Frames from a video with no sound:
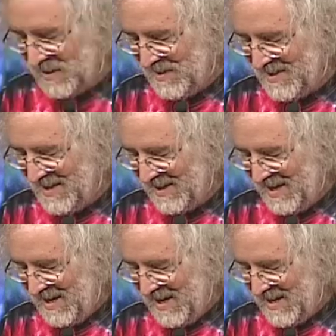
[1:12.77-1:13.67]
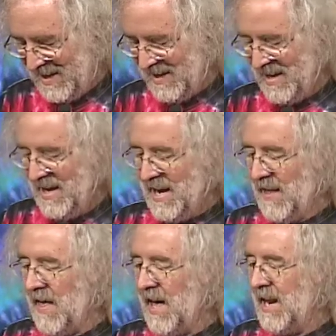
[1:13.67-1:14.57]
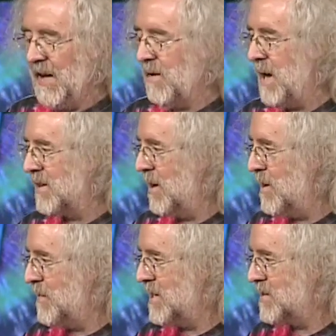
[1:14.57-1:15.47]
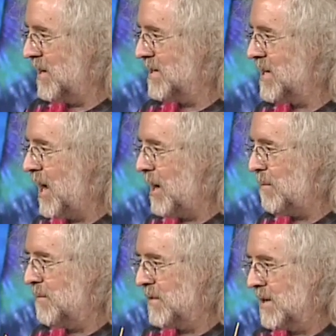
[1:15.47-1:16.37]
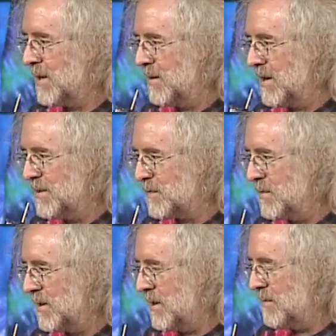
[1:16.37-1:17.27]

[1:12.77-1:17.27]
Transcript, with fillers: So we stick that in. And then, if I make lower pressure on the top, the liquid goes from the